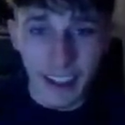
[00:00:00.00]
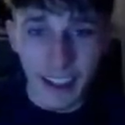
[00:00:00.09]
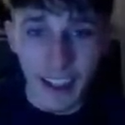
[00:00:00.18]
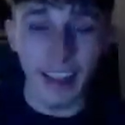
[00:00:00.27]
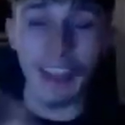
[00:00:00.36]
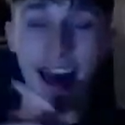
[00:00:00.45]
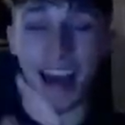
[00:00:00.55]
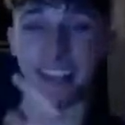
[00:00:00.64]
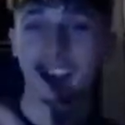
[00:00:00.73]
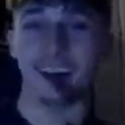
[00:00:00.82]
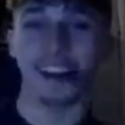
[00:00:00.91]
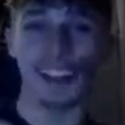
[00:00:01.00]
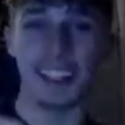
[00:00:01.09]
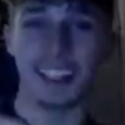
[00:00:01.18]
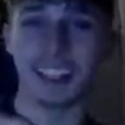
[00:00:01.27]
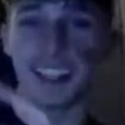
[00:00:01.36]
That is
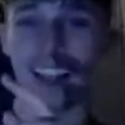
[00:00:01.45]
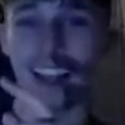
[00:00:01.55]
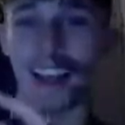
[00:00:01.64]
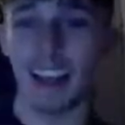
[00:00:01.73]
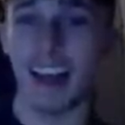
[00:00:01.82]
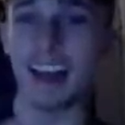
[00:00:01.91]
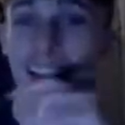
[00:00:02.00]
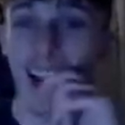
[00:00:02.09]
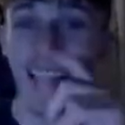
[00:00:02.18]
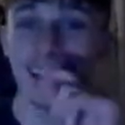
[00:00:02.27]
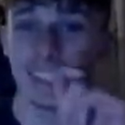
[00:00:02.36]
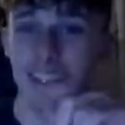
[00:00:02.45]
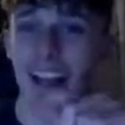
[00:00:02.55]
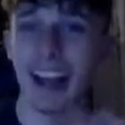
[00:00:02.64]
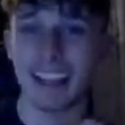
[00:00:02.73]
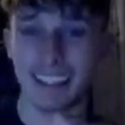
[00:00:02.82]
nice. That
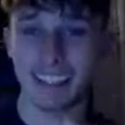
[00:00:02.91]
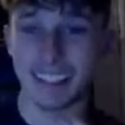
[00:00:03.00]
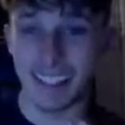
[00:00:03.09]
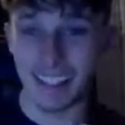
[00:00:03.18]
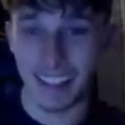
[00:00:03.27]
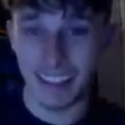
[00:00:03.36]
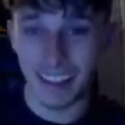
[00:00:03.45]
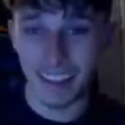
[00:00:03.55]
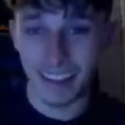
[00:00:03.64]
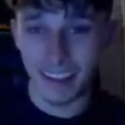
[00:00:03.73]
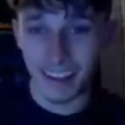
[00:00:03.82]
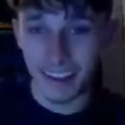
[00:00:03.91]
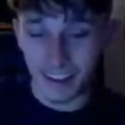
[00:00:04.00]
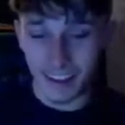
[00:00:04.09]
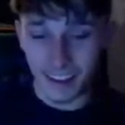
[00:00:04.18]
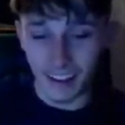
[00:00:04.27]
is sick.
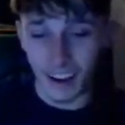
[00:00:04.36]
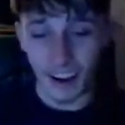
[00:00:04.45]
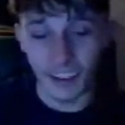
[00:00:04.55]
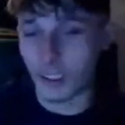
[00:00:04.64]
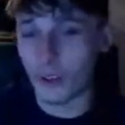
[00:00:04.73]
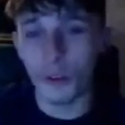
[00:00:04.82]
I don't know